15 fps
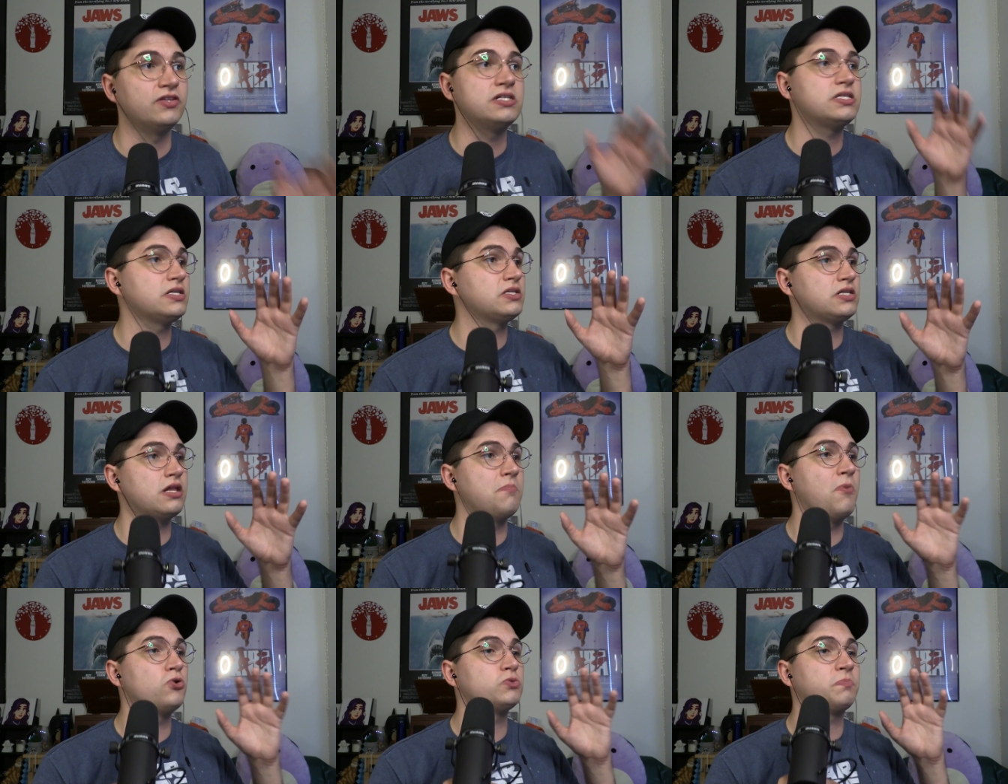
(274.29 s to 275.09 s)
This is the
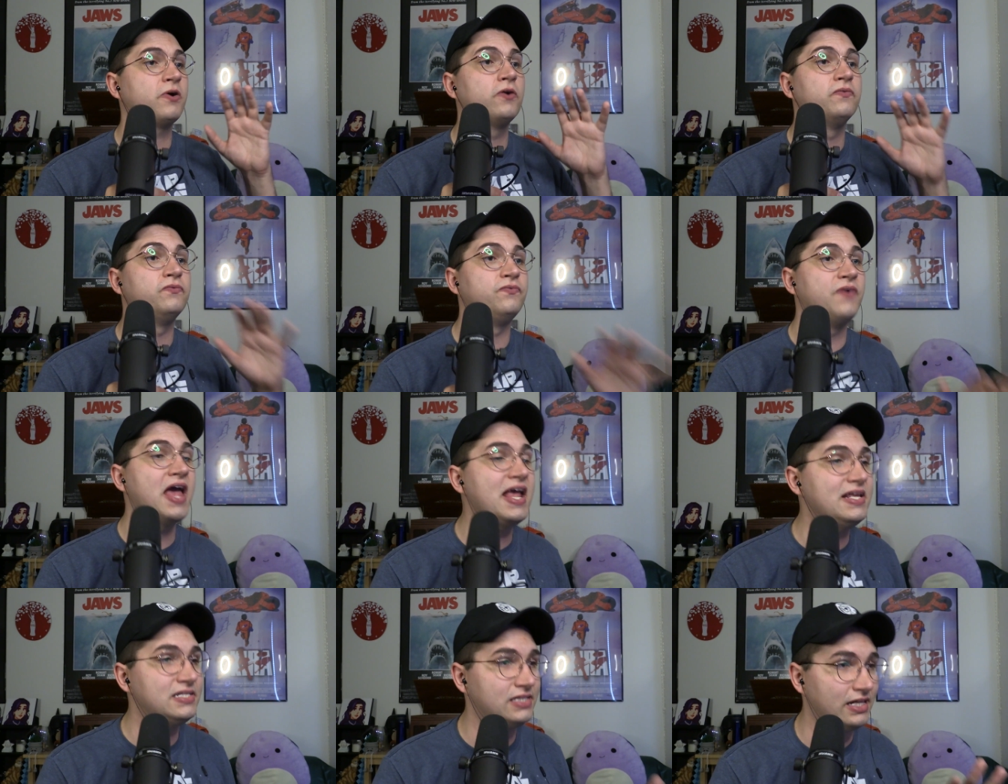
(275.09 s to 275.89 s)
most
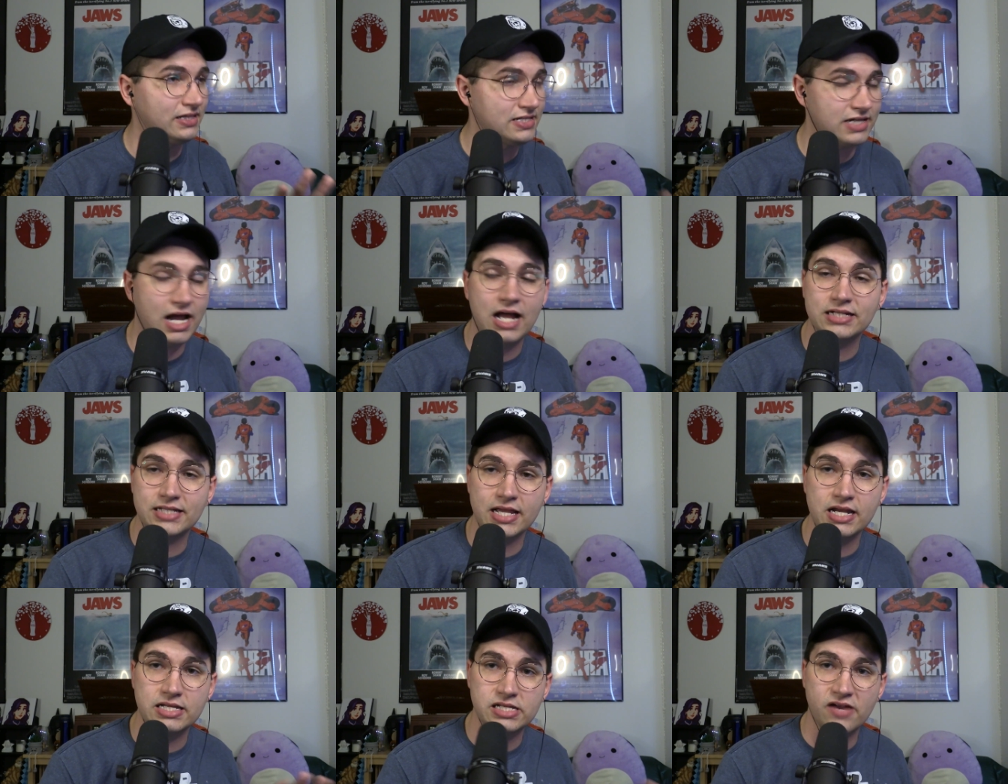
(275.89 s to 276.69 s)
pervasive that this
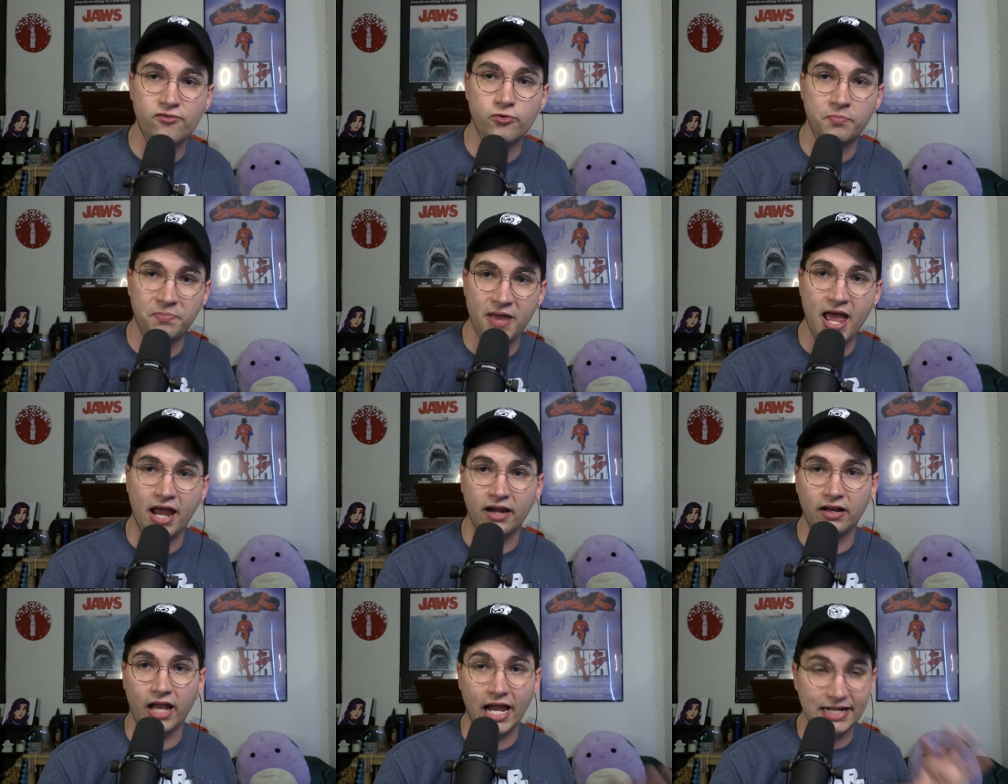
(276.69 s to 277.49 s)
content has ever
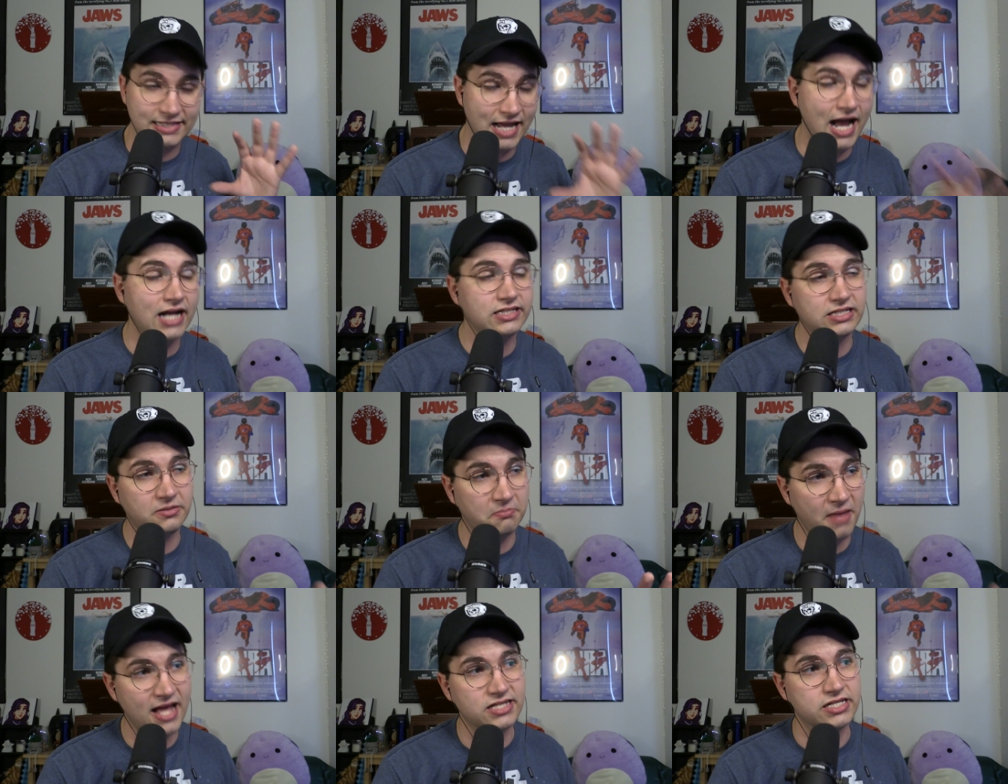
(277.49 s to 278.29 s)
been, like
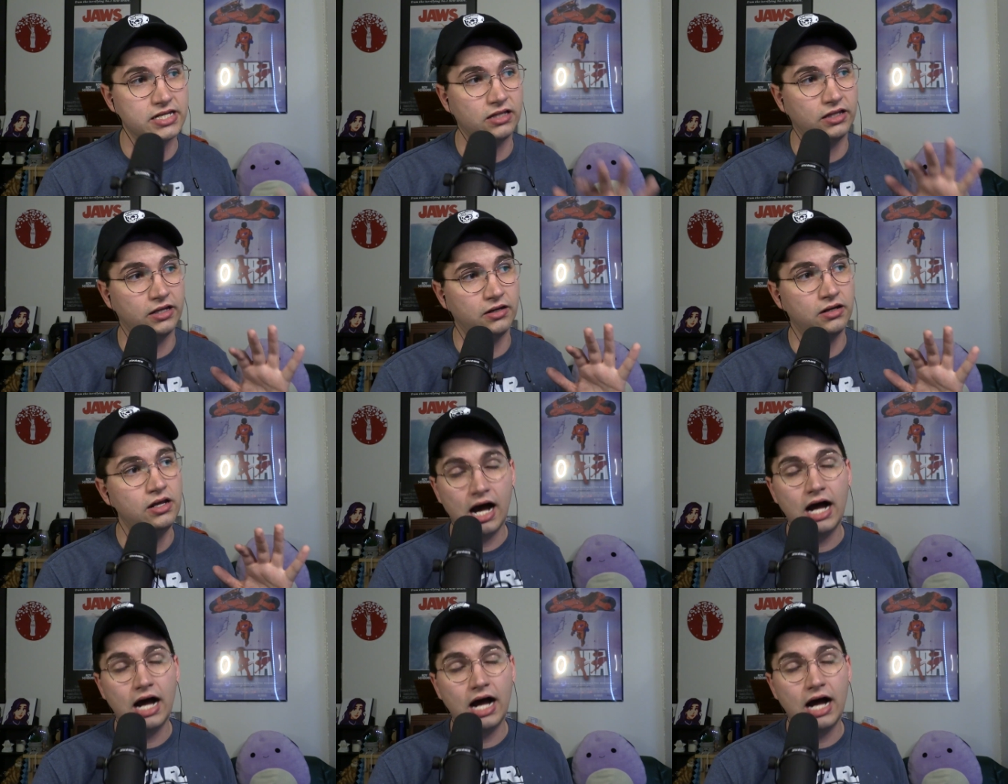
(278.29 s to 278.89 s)
toxic masculine